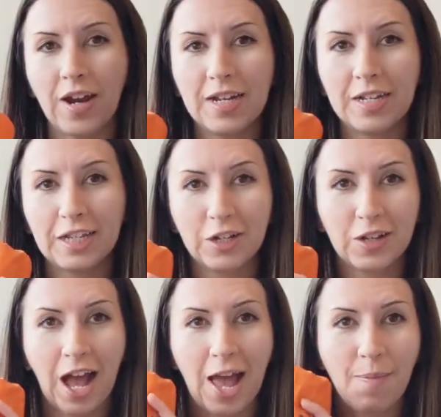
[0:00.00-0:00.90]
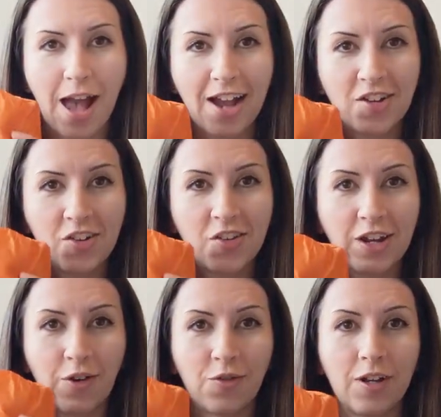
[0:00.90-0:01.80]
Great little guy, packages
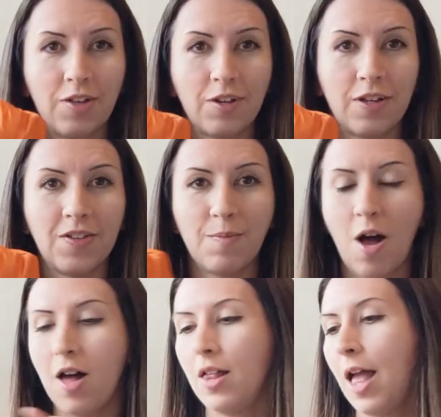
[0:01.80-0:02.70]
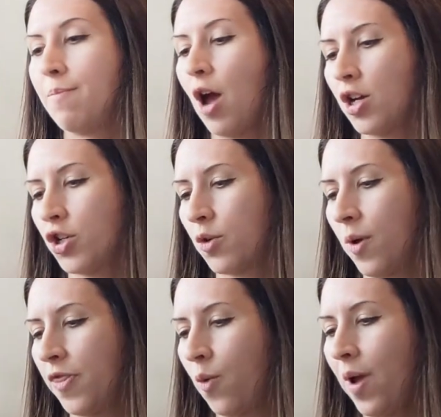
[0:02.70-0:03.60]
down really, really small. I'm not sure
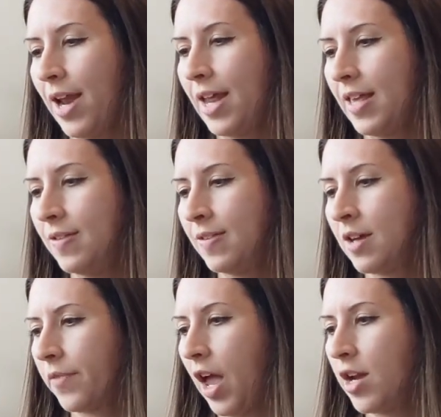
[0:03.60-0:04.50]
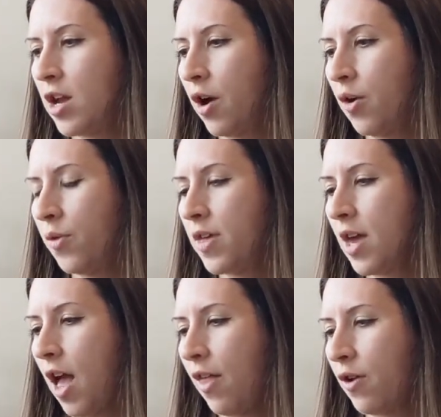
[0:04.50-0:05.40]
what the weight is. I know
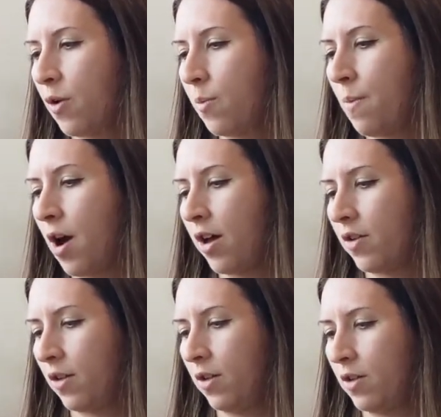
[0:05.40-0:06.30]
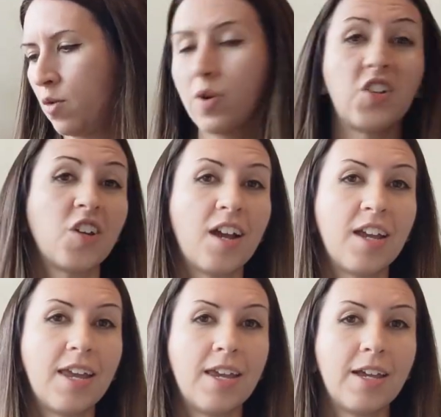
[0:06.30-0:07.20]
the other model, which
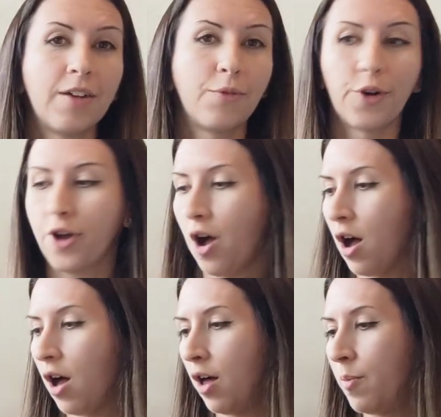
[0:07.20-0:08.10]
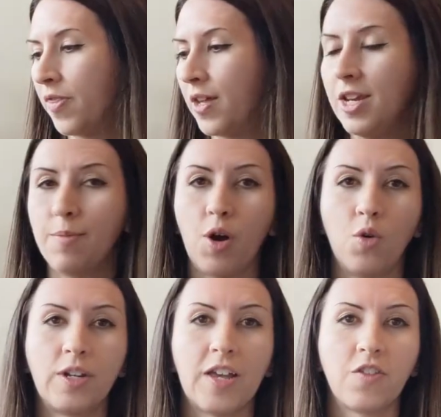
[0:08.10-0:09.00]
I can't recall, but the
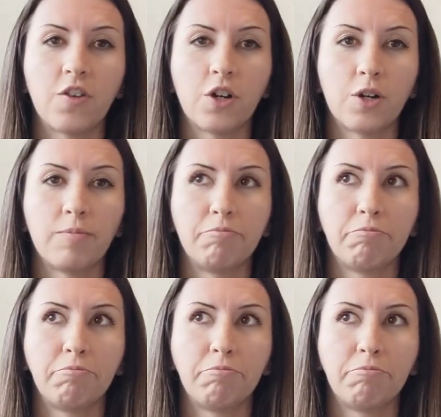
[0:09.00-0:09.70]
Nemo Tensor